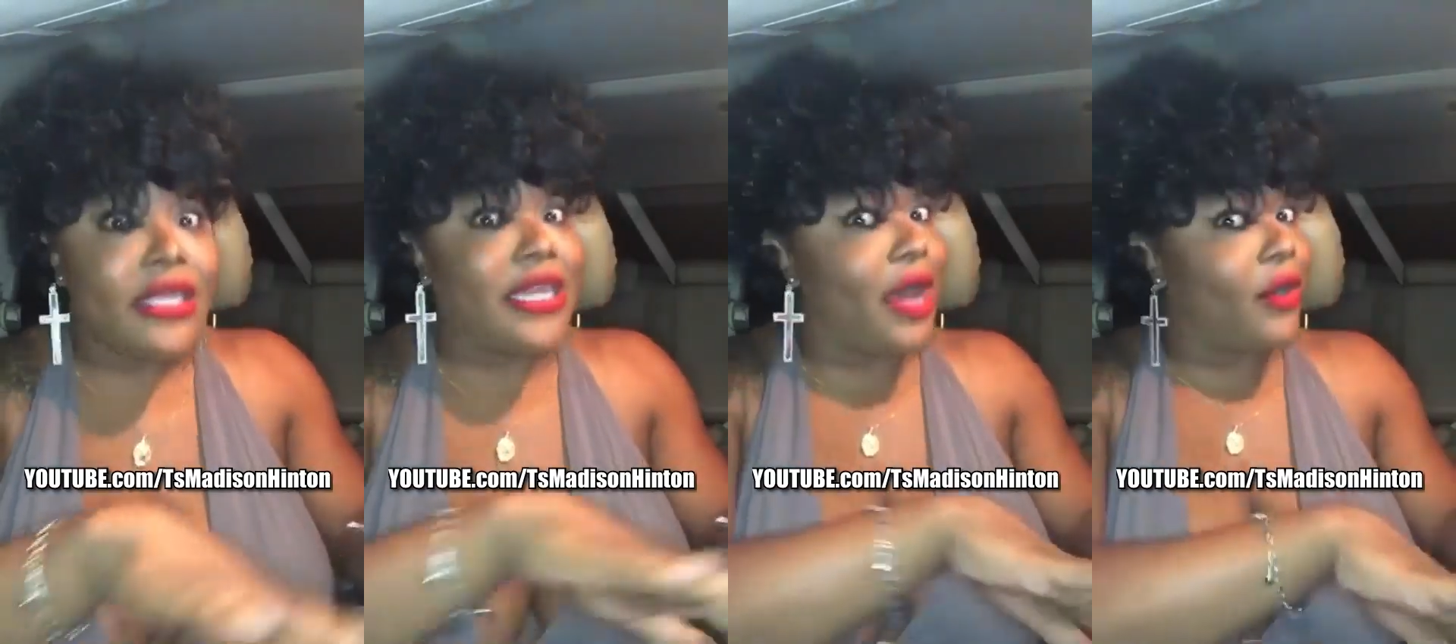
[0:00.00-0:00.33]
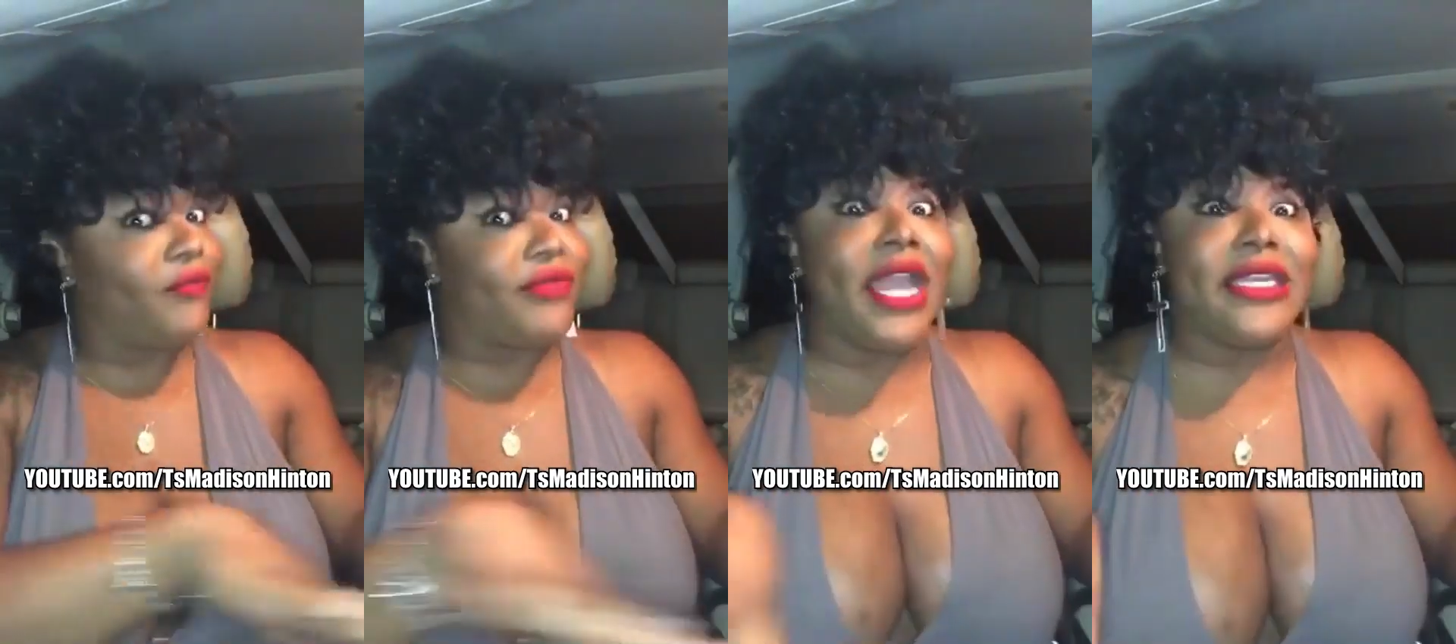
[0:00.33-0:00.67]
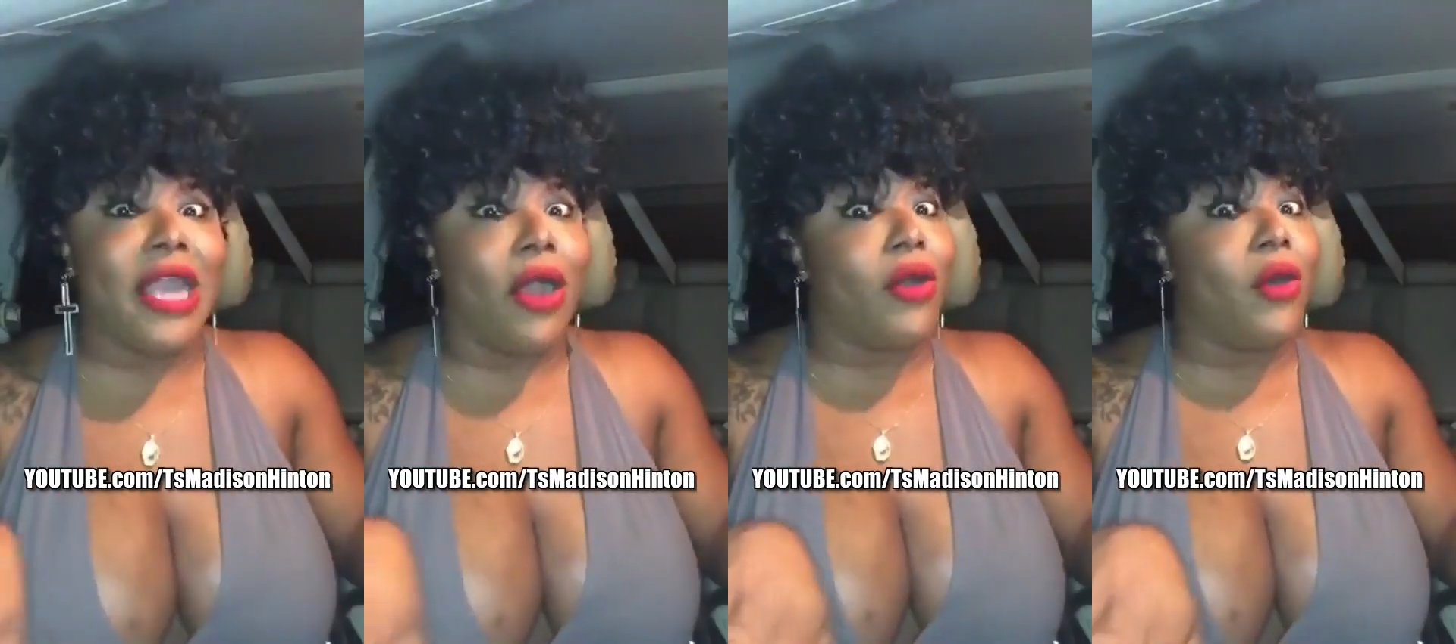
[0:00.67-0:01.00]
Y'all don't
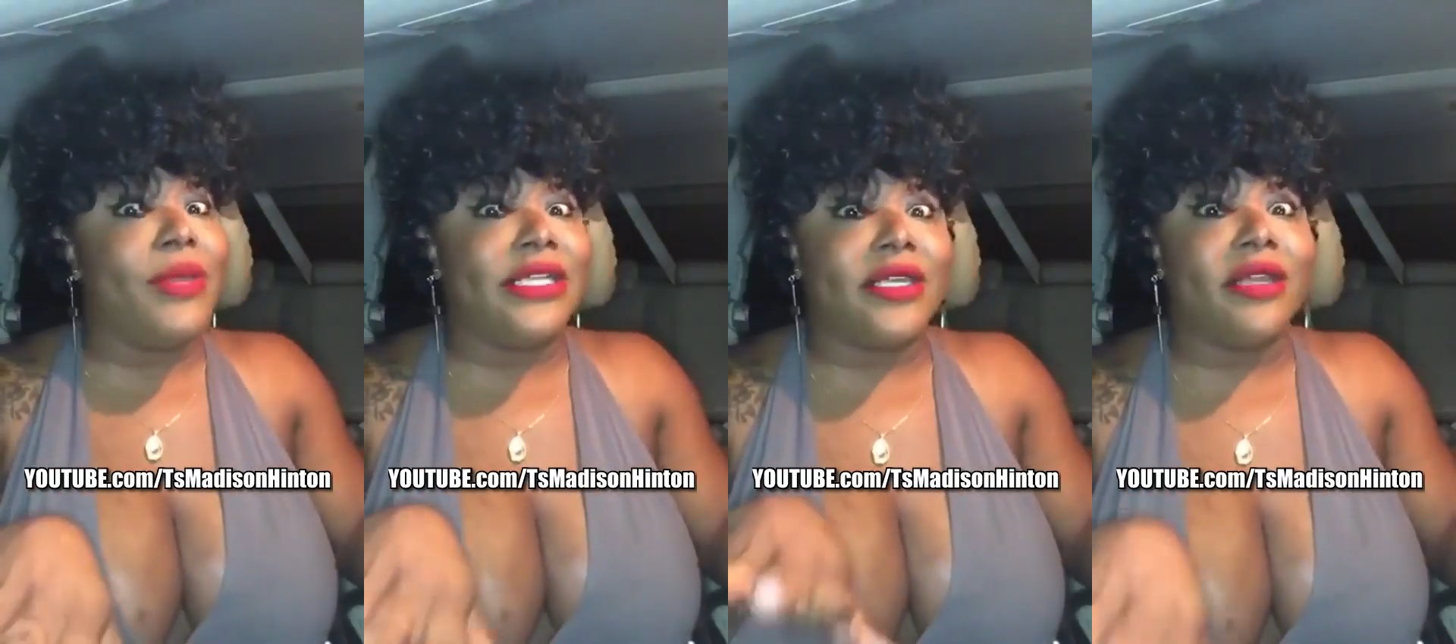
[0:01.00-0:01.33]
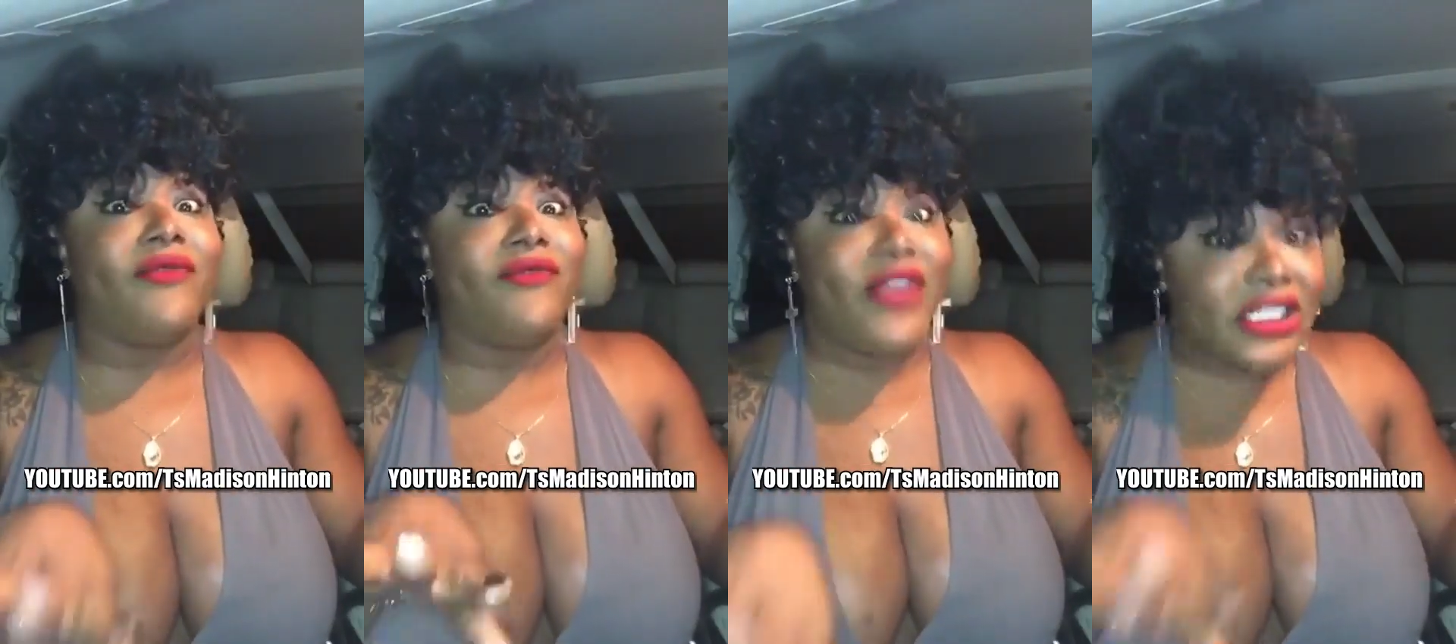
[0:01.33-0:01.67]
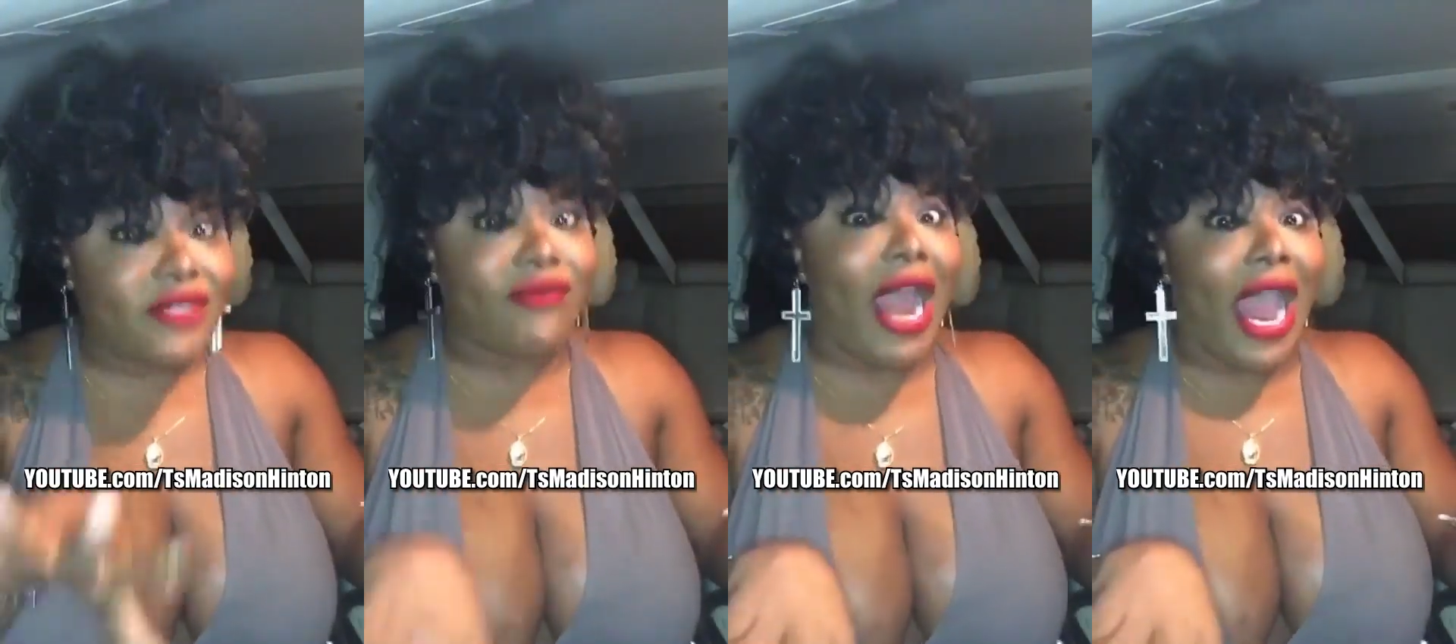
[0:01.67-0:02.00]
think y'all gonna be to the
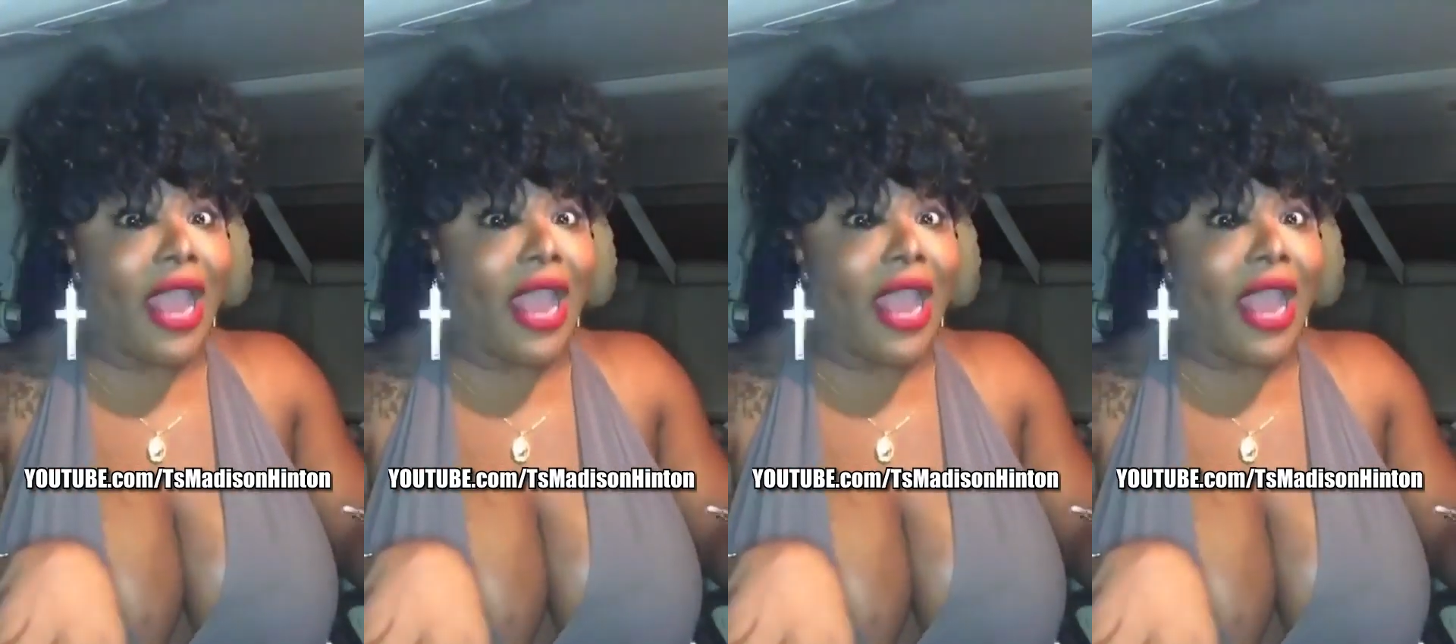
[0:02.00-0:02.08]
fish fry.